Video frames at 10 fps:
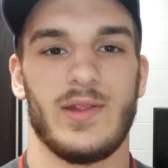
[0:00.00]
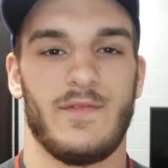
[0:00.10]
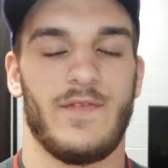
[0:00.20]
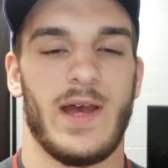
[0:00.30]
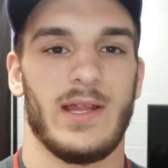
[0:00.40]
And
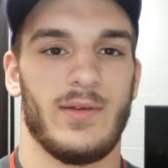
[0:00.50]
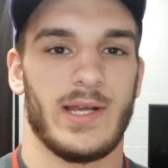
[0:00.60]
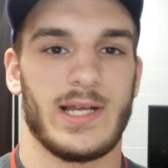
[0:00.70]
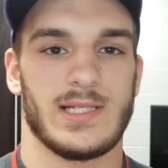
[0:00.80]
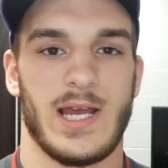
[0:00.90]
then finally, when
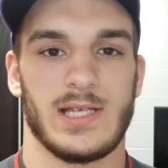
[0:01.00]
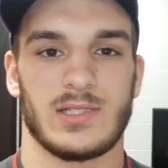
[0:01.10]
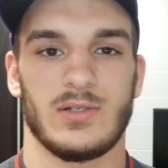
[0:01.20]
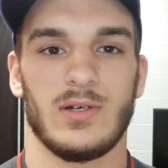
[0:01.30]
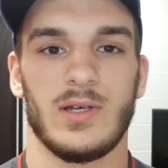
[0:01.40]
I got to high
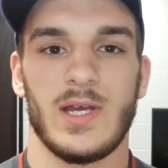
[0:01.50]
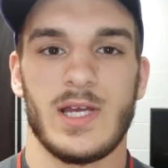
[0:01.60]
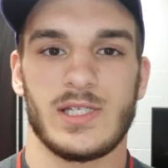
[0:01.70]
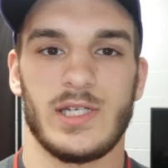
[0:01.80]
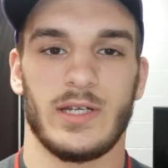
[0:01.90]
school,
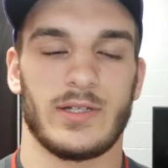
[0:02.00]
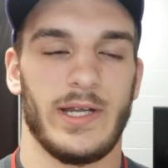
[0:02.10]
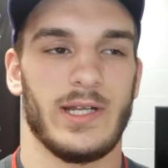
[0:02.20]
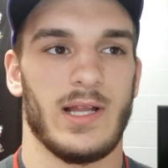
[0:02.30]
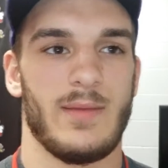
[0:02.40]
she
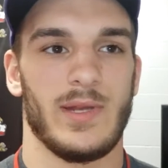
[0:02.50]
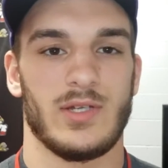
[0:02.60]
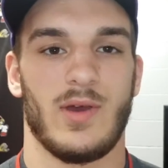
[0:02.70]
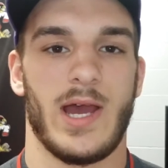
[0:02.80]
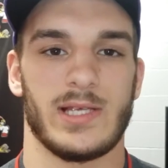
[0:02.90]
agreed to let me
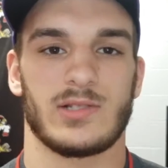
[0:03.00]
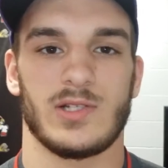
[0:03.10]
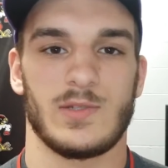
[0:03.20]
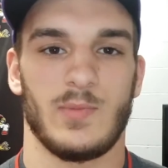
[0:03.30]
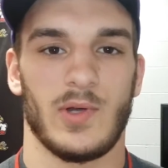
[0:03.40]
do a high
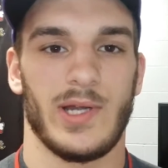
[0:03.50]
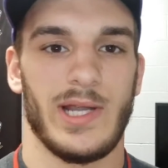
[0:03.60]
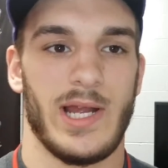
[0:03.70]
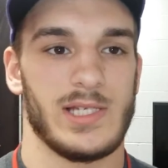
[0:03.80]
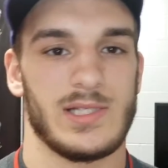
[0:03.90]
school sport,
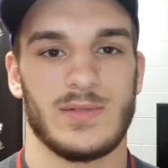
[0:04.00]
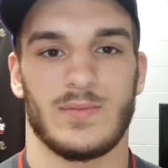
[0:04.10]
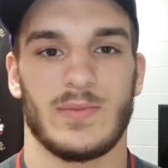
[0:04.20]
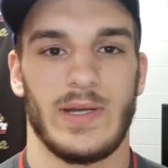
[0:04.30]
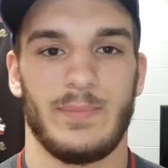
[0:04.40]
and I just
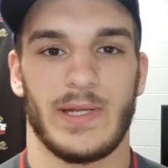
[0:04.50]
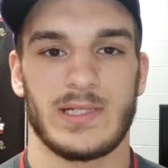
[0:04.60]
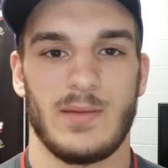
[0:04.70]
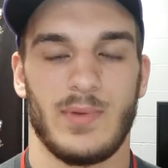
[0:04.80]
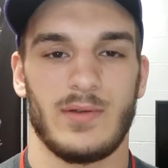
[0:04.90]

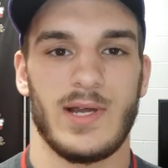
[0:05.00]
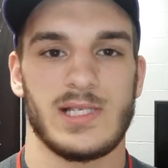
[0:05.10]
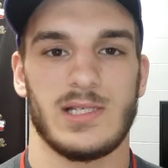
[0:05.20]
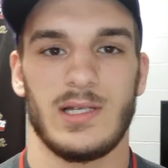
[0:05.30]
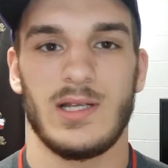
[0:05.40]
picked up on
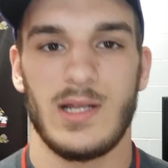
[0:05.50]
wrestling.